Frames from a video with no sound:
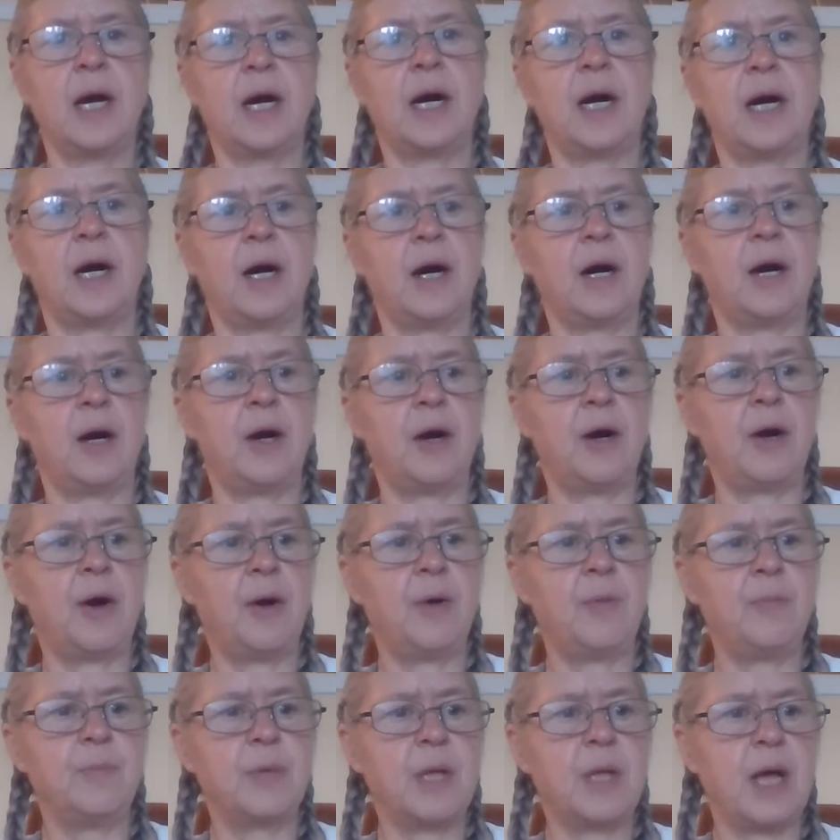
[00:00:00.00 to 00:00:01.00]

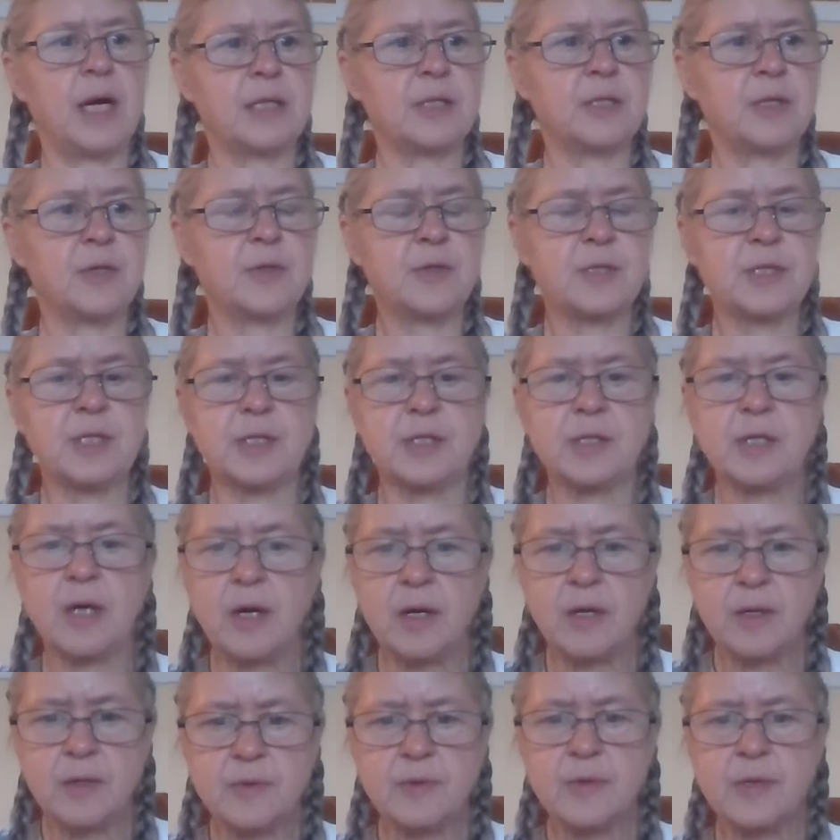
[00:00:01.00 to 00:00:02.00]
Lactose
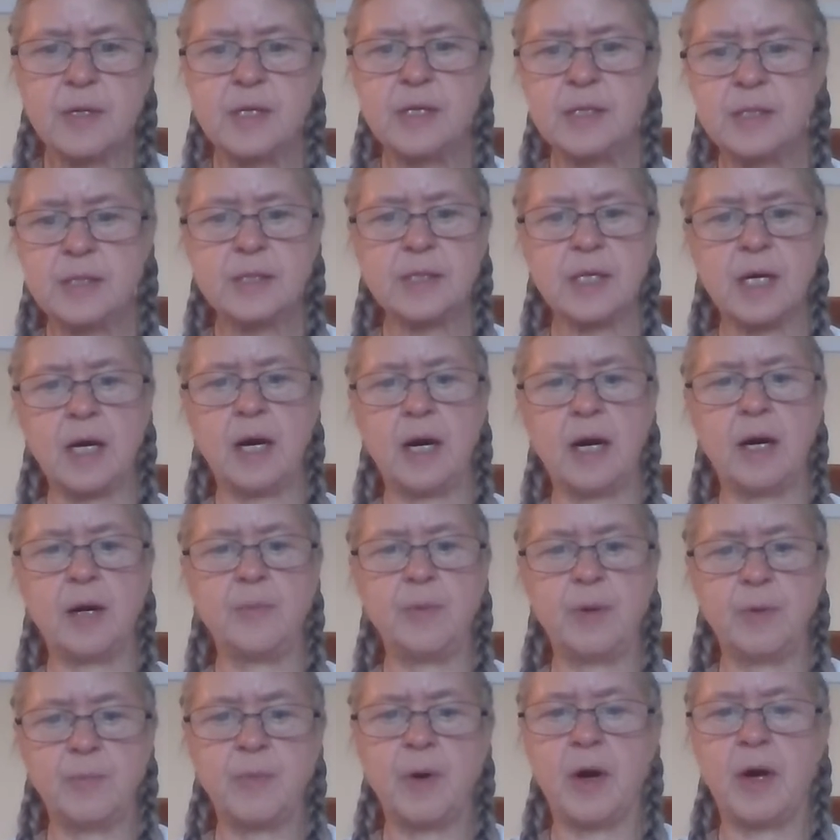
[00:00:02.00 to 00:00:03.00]
intolerant,
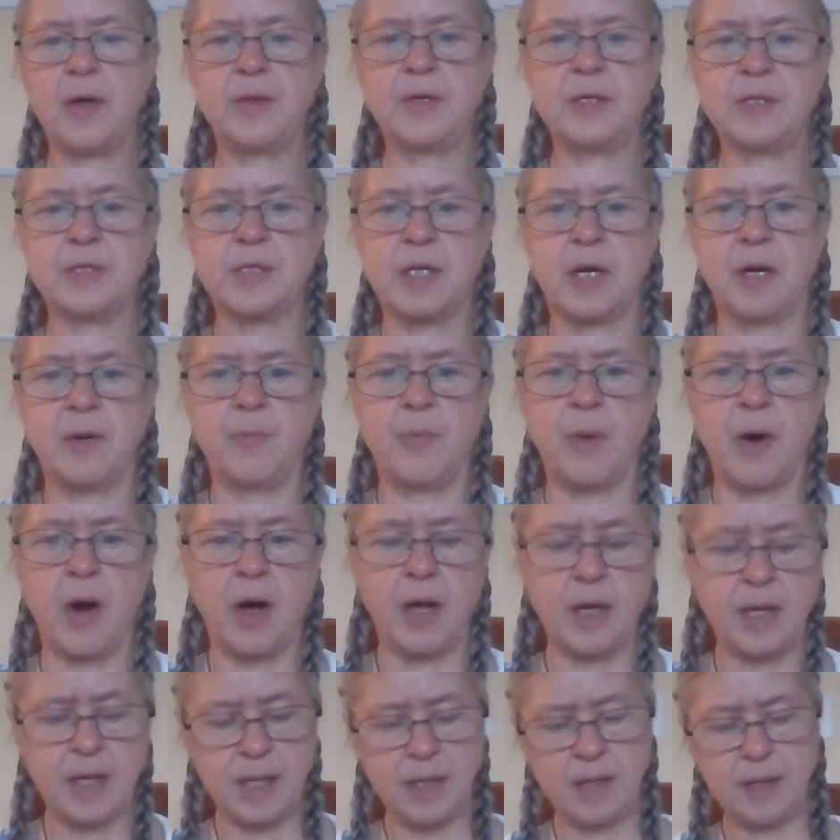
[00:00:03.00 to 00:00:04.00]
it bothers our
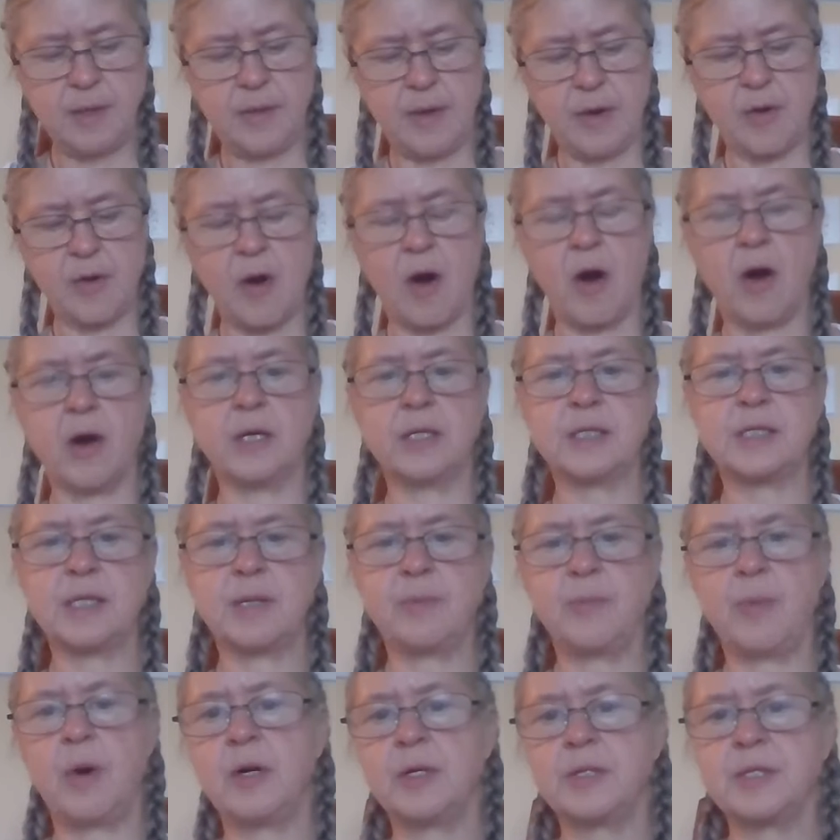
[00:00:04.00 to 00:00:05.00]
body. There are
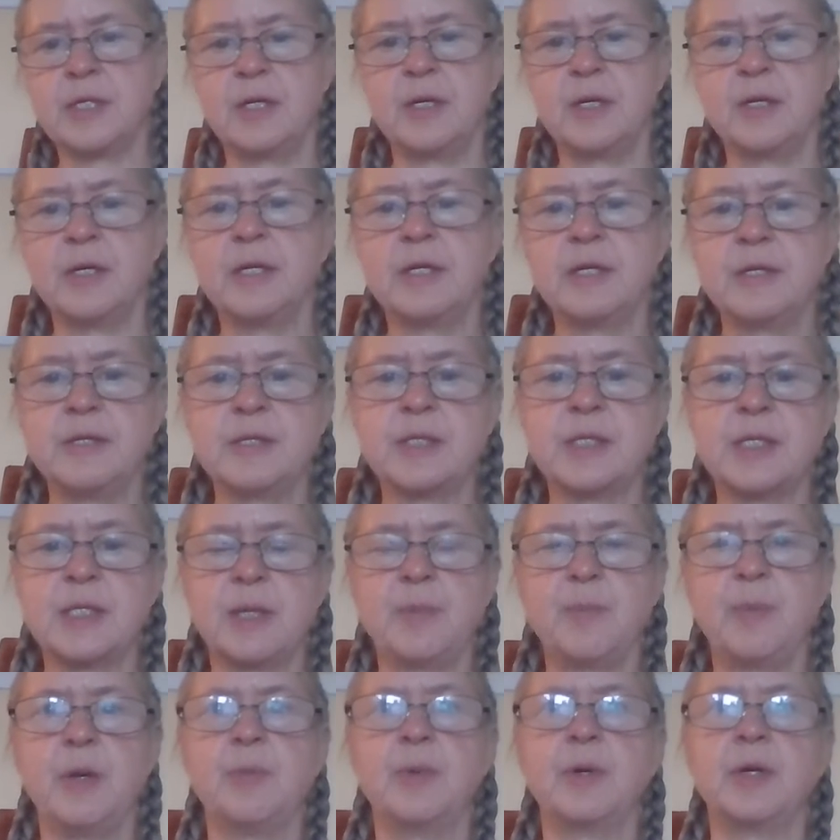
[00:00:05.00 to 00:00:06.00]
some alternatives.
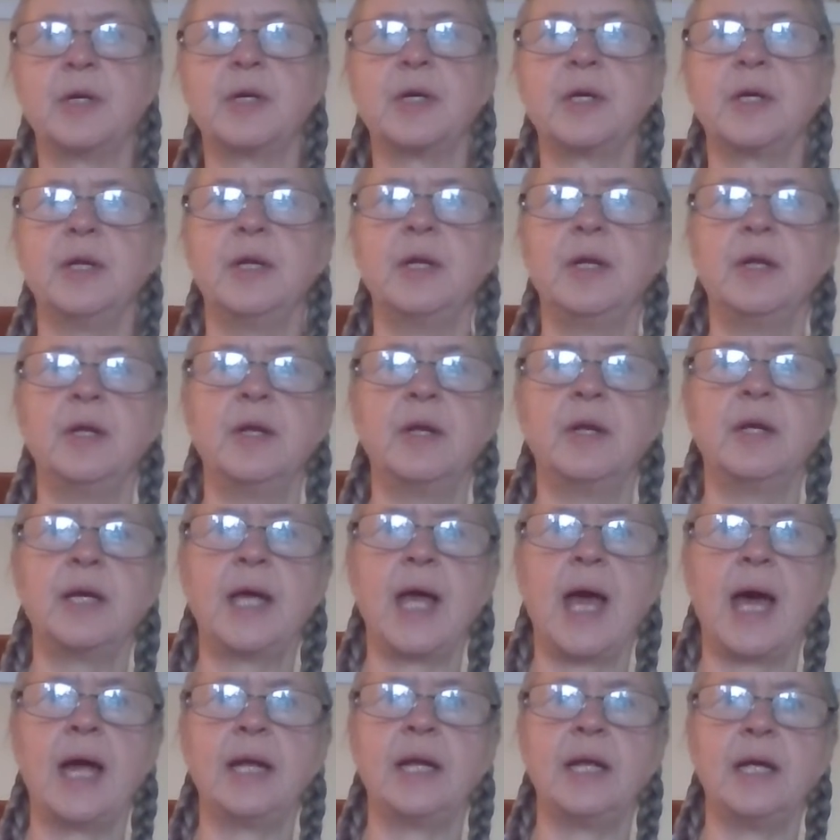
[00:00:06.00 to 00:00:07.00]
Some people
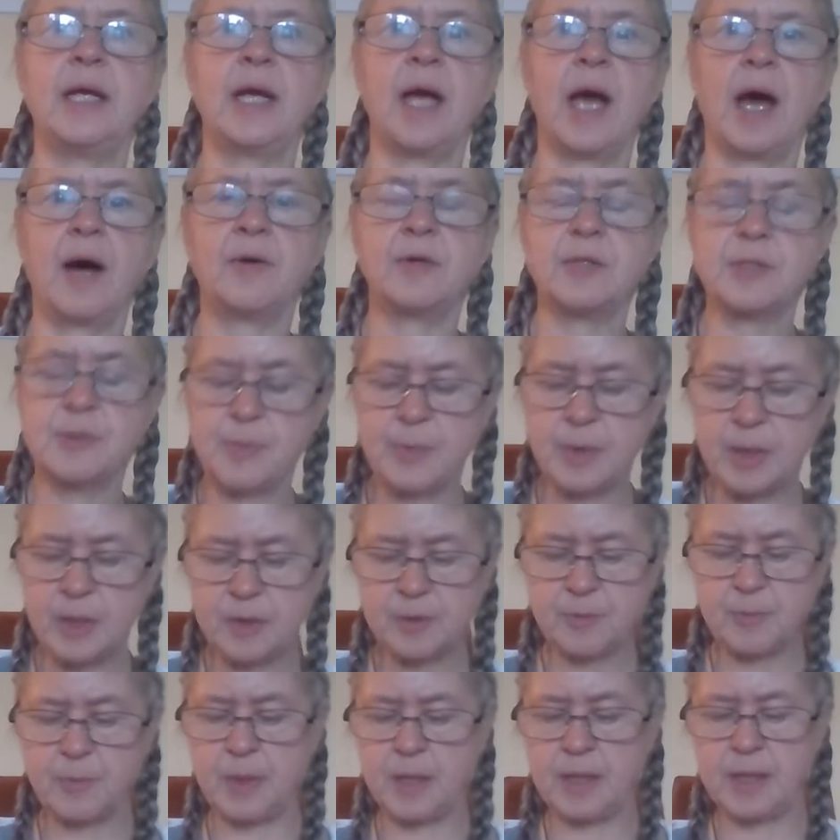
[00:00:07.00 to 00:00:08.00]
can't eat cow's
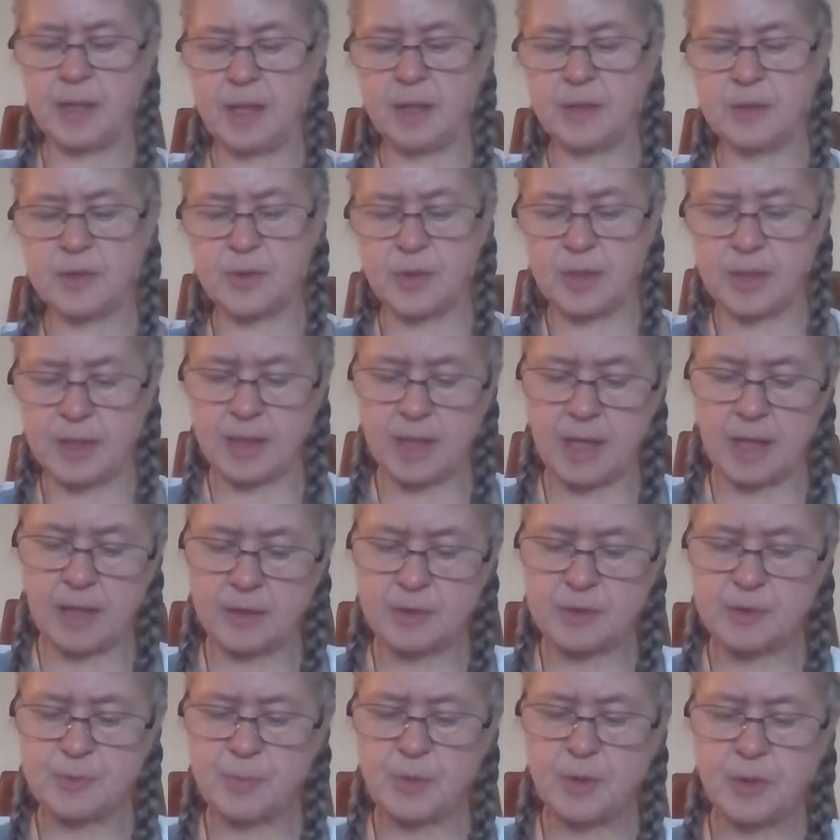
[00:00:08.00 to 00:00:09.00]
milk, but drink
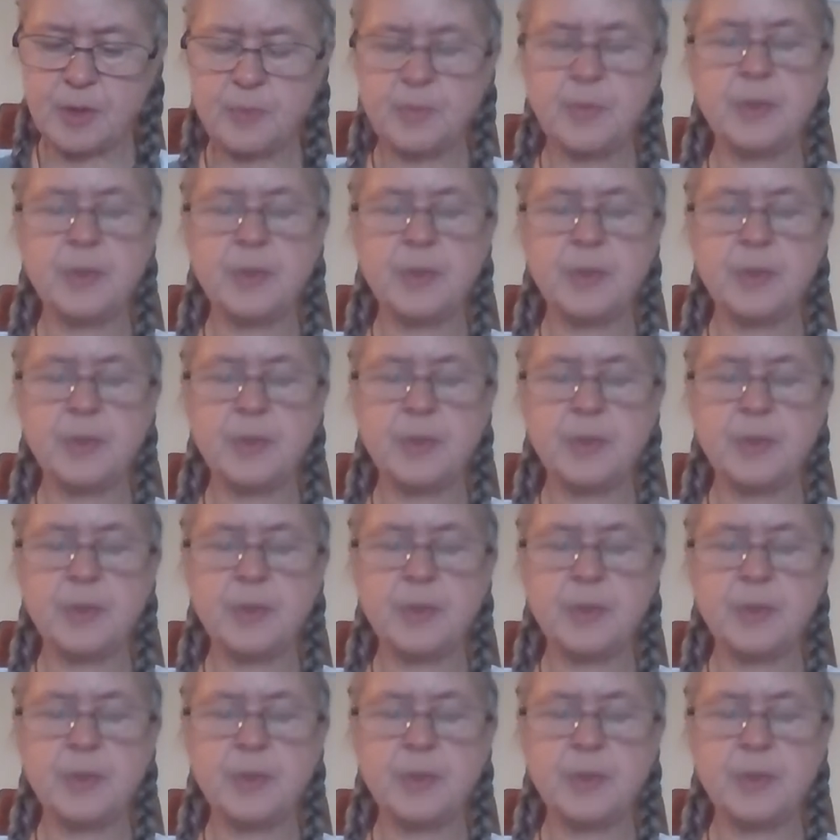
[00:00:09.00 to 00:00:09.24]
cow's milk,